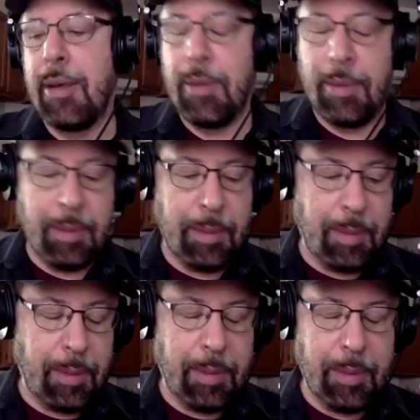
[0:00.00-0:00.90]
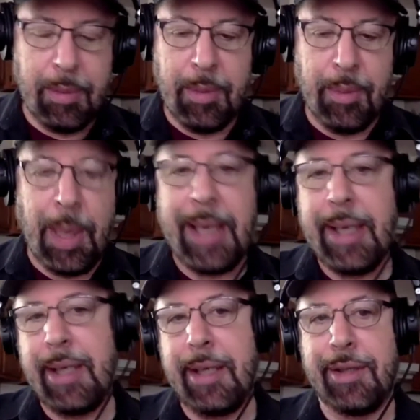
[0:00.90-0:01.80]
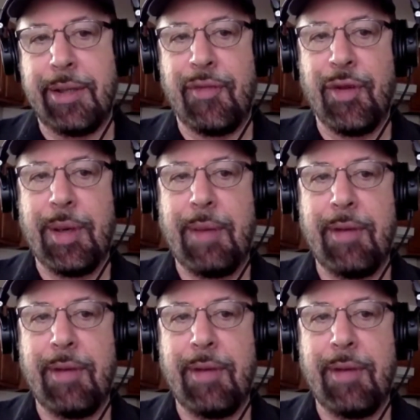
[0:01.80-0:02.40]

know writing isn't for